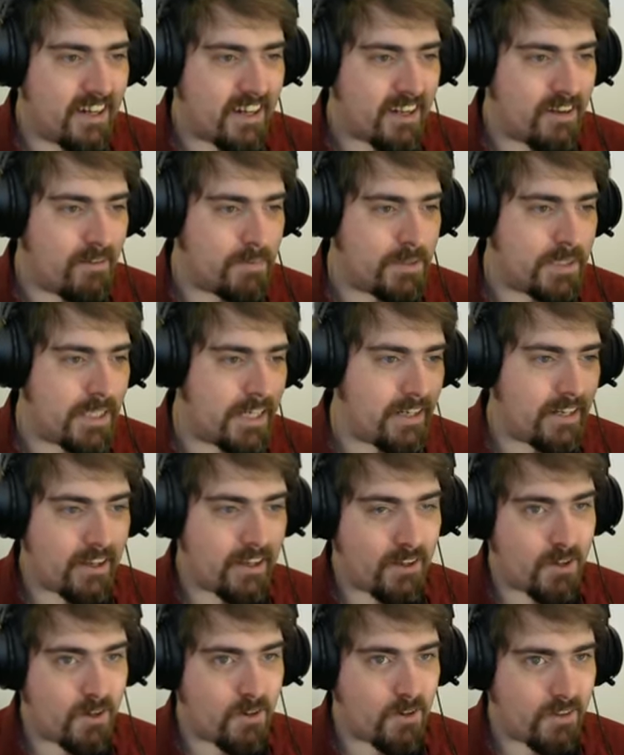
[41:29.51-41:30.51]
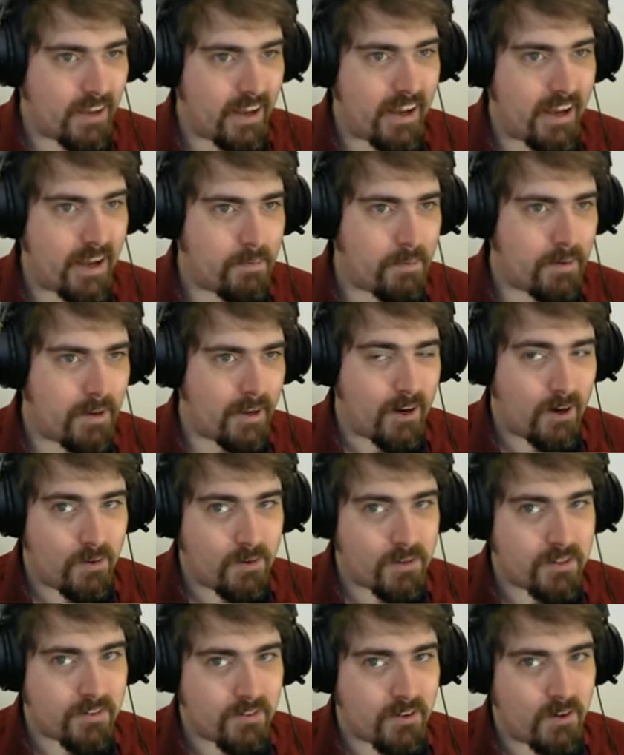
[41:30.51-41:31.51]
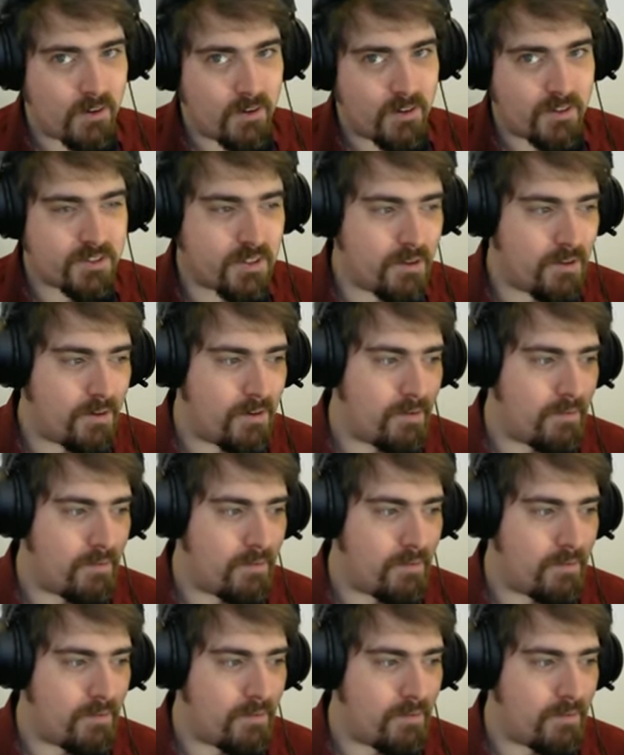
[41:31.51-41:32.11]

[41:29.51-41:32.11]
complaining to their air player, who is, of course,